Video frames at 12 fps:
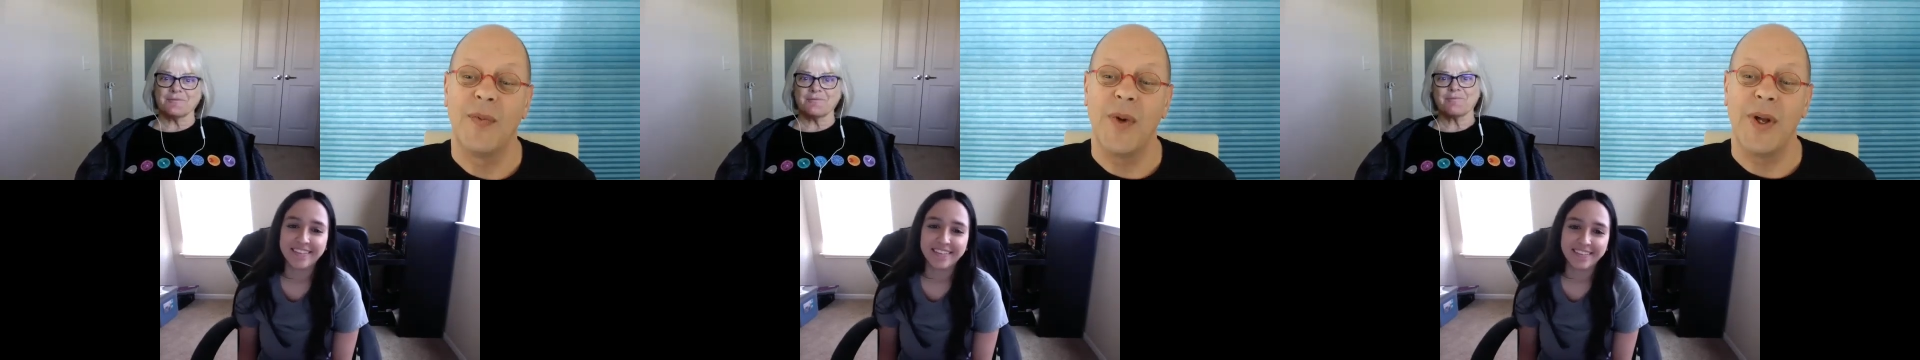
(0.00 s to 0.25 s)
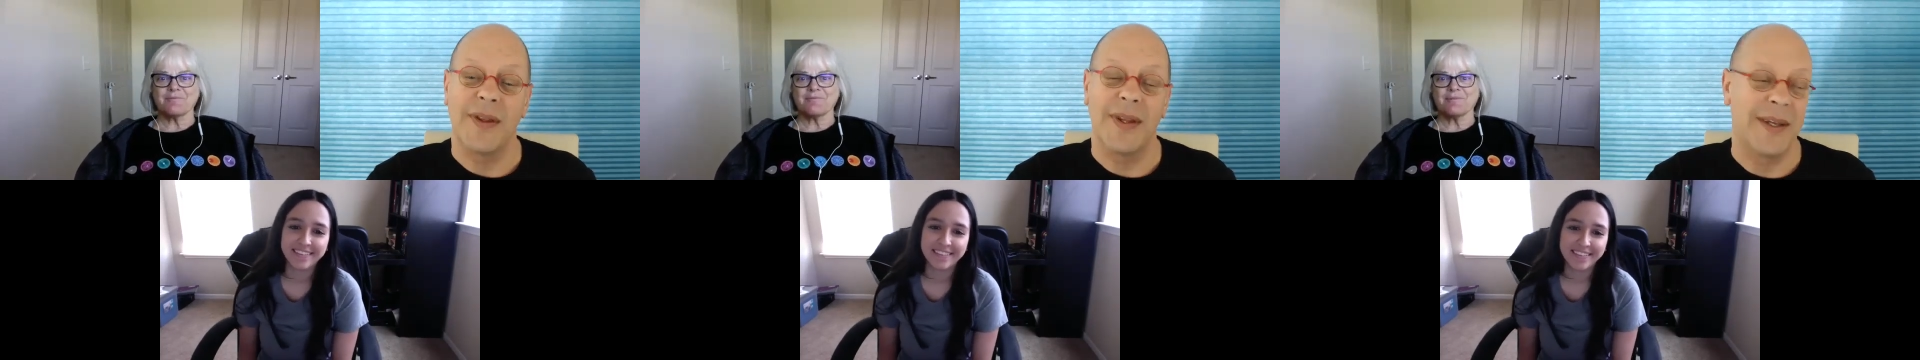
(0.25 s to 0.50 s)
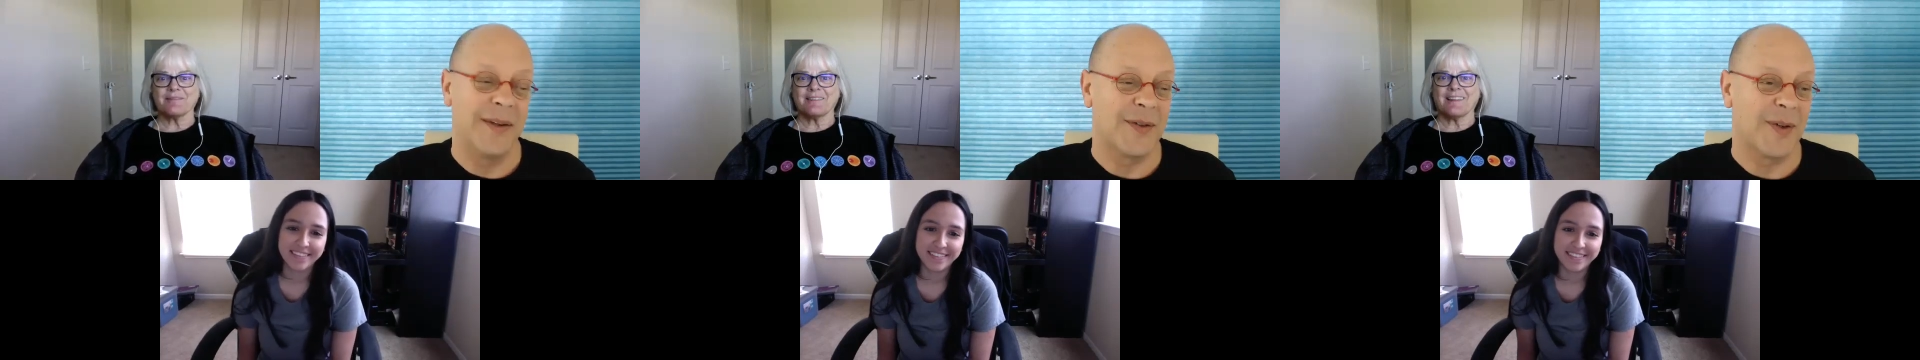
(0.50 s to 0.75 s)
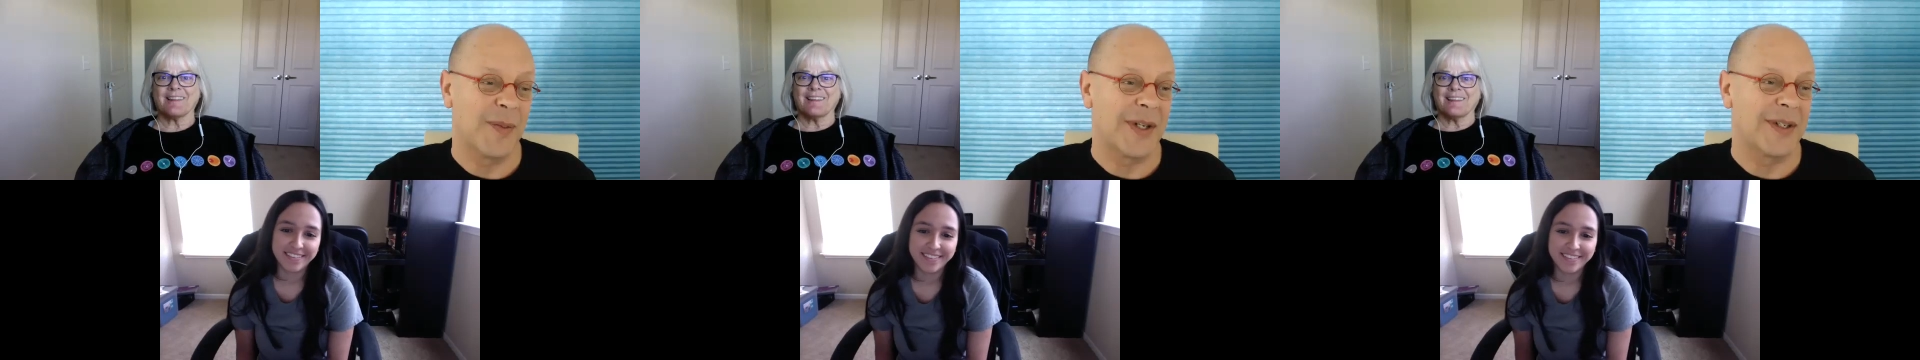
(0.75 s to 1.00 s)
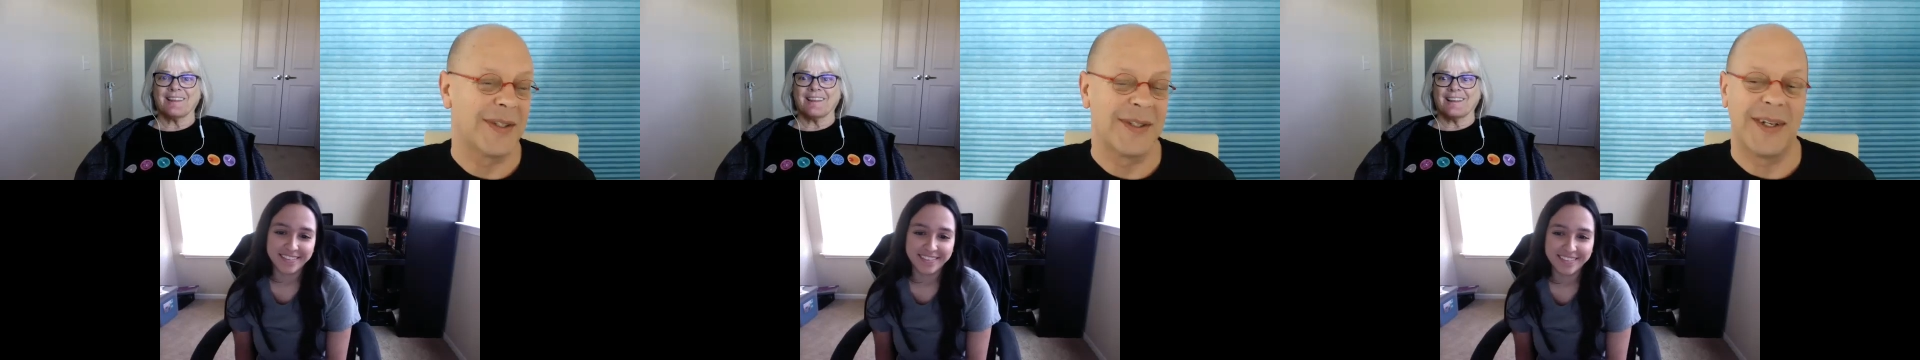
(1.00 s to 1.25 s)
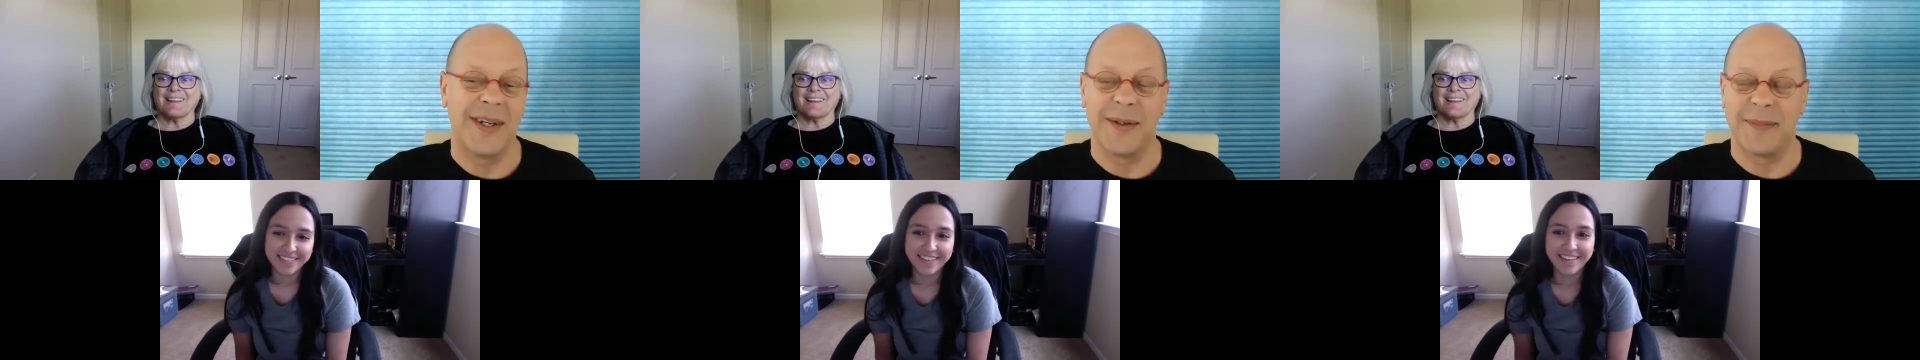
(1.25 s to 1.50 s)
Speaker 1: Well, thank you so much.
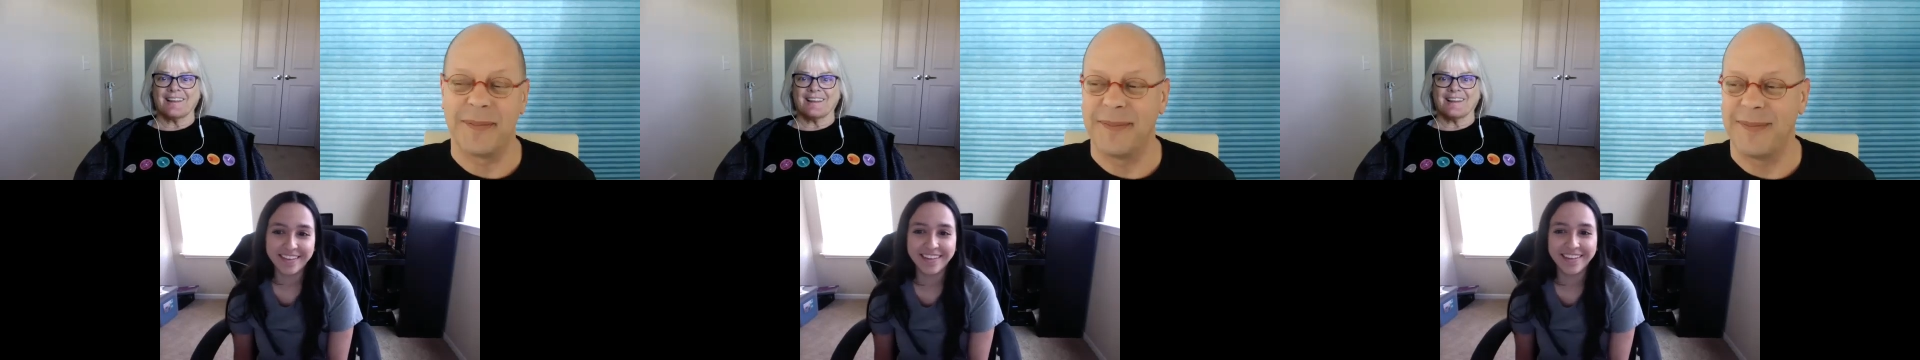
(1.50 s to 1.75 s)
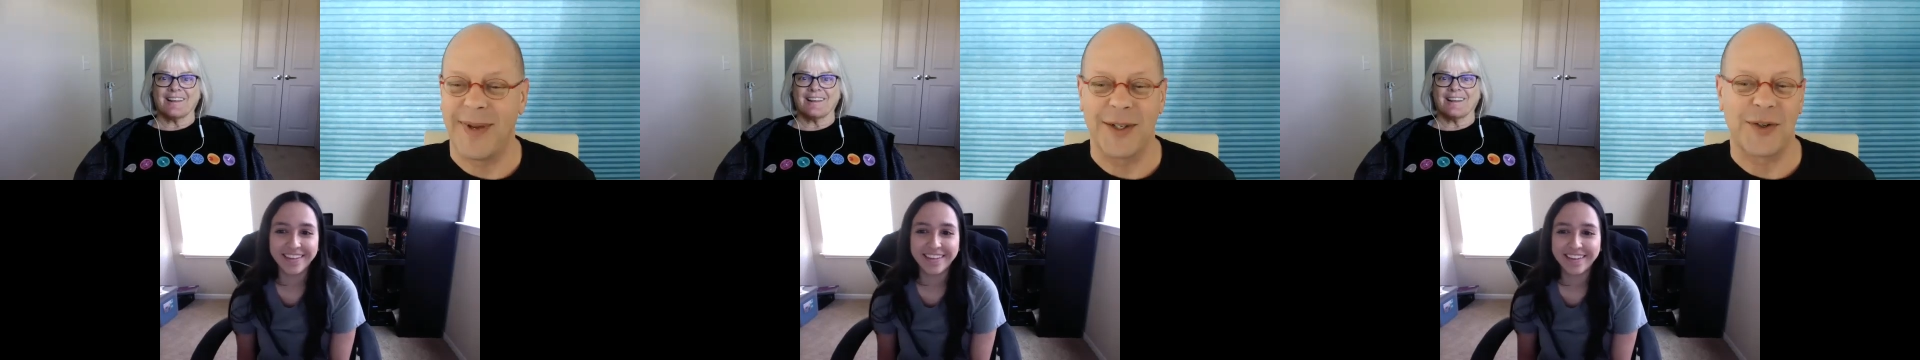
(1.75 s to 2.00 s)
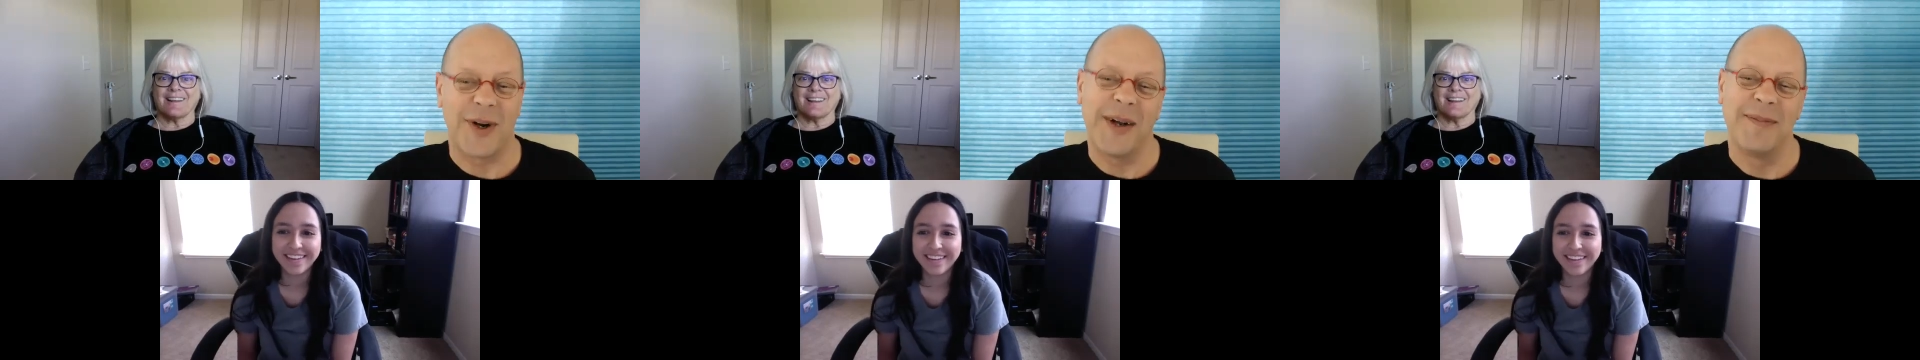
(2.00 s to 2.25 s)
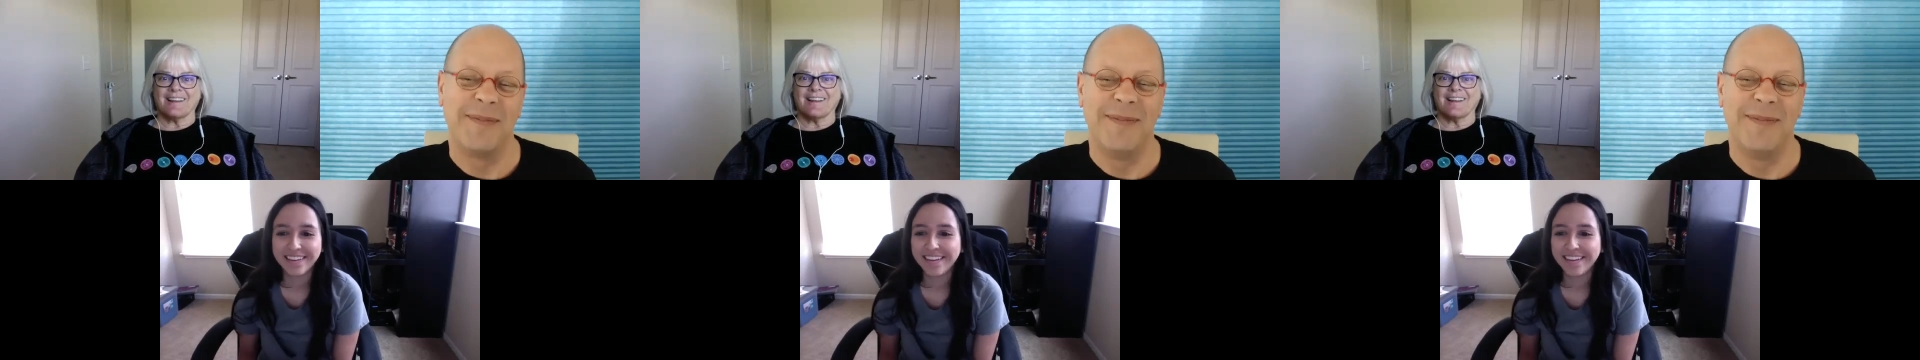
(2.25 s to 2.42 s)
I try.